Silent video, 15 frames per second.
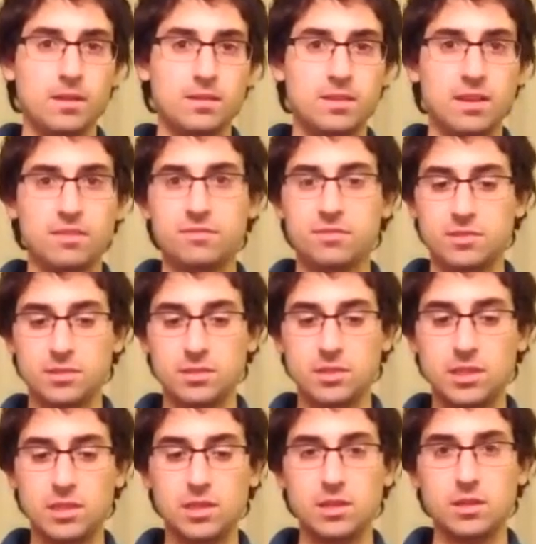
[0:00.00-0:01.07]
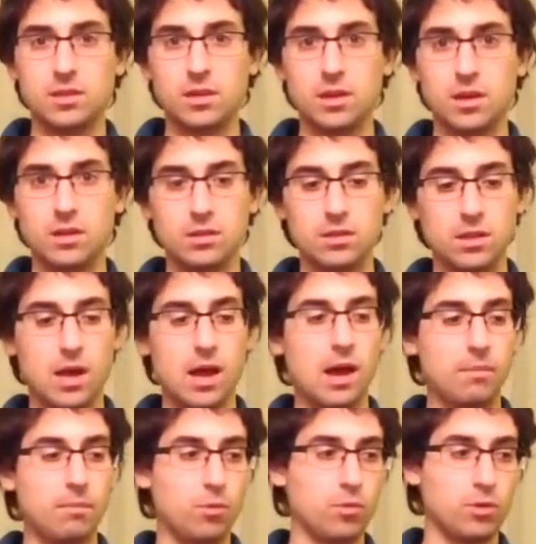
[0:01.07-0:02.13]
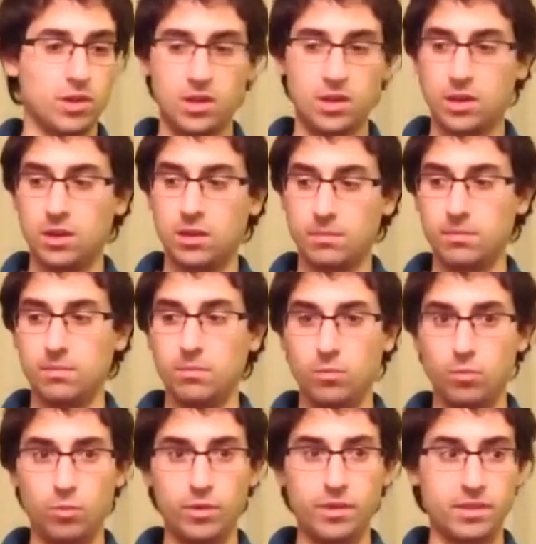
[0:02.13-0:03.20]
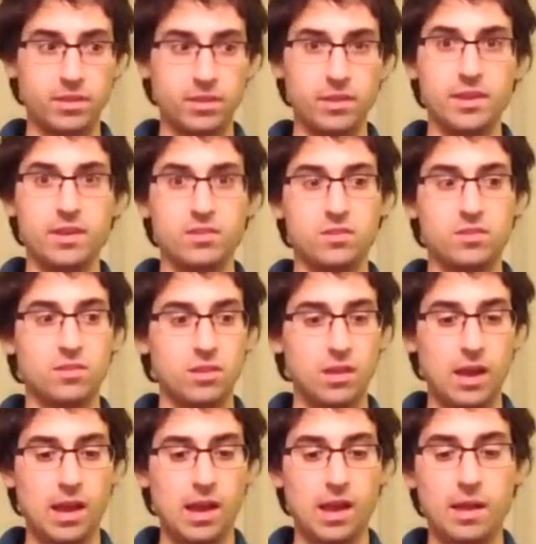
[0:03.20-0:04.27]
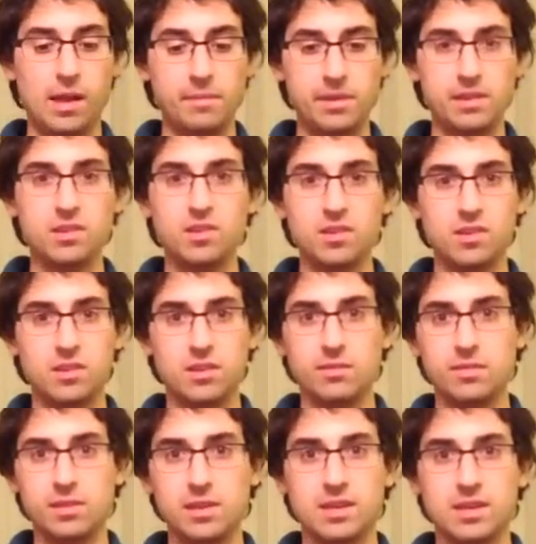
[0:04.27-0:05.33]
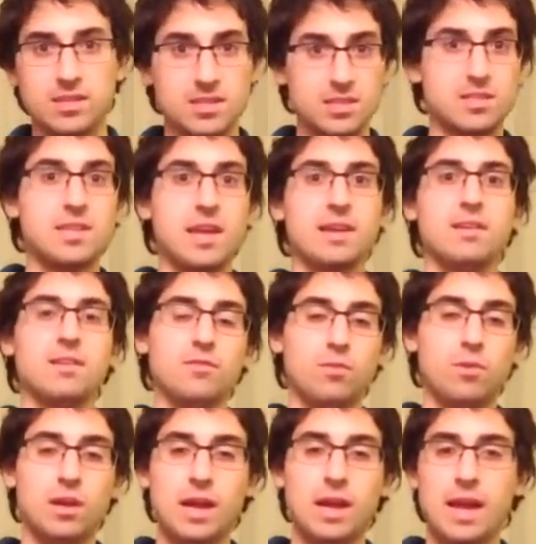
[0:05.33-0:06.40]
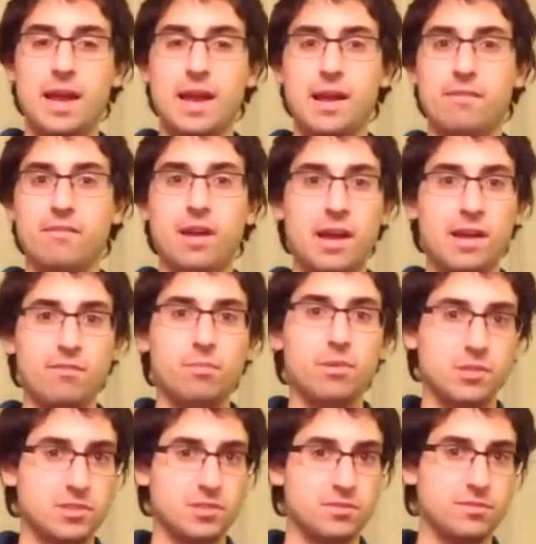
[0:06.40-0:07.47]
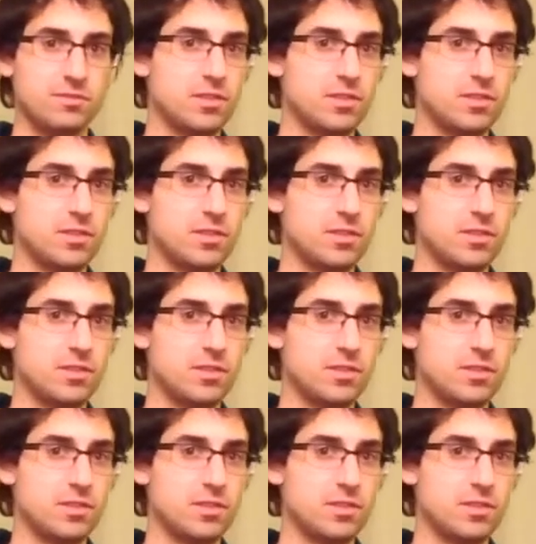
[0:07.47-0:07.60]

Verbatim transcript: definitely a lot more to come with this. I, I mean, this isn't even the extent of what I have. I have a bunch of